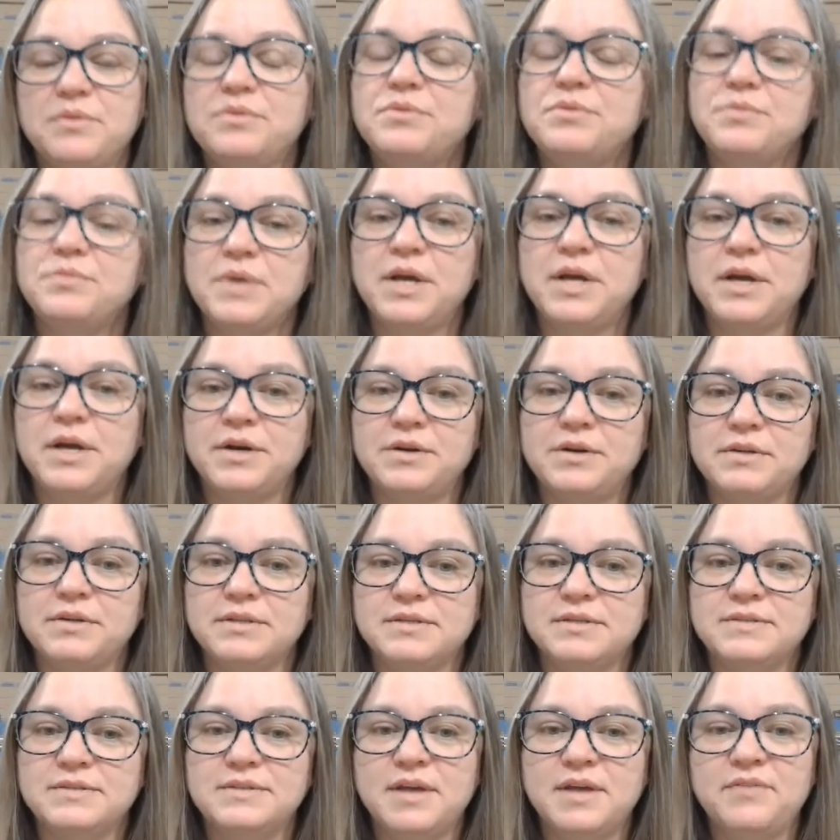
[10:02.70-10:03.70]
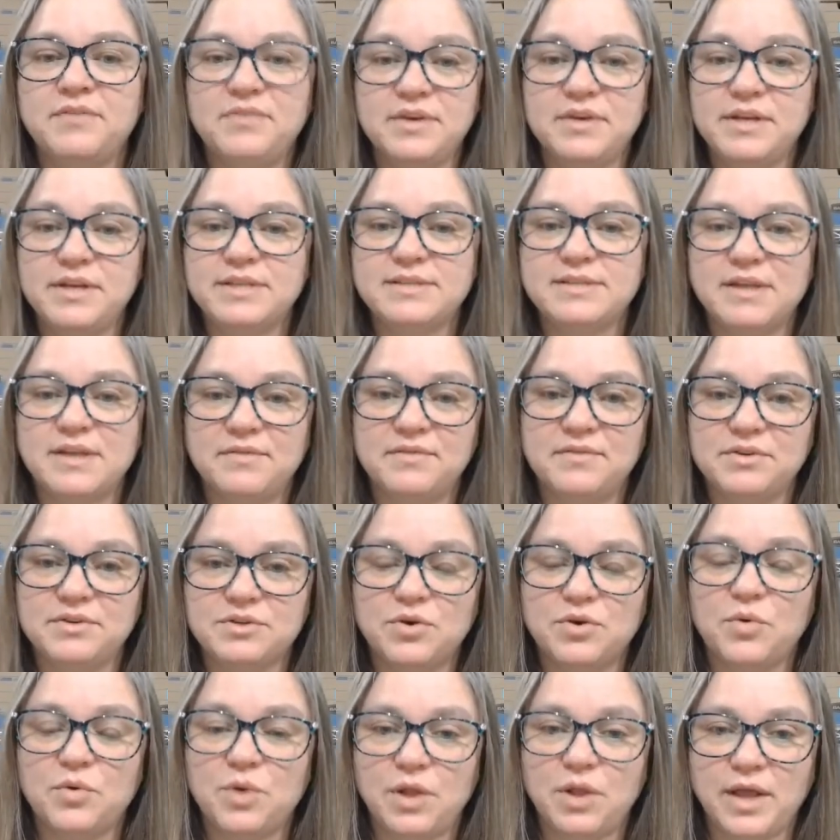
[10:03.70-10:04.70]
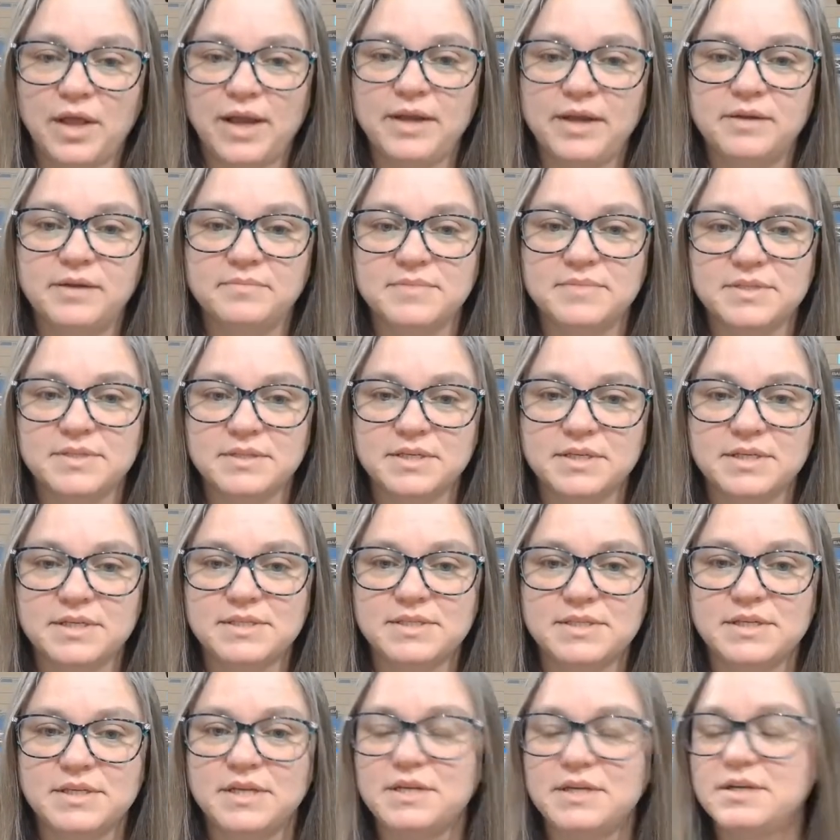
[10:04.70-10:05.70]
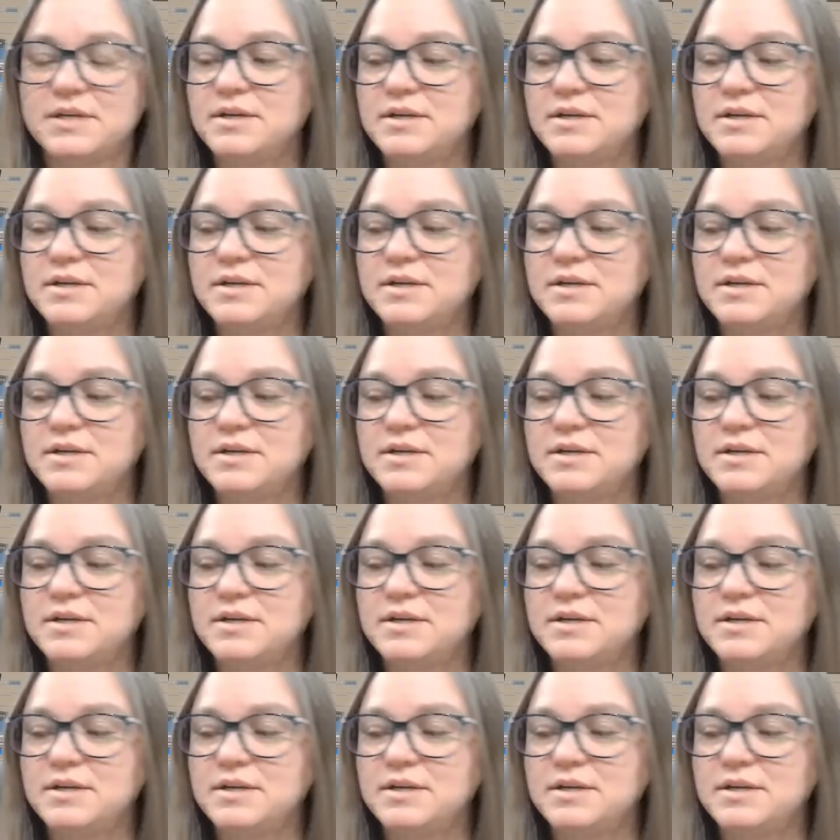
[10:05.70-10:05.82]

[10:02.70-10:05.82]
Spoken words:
377 total items listed.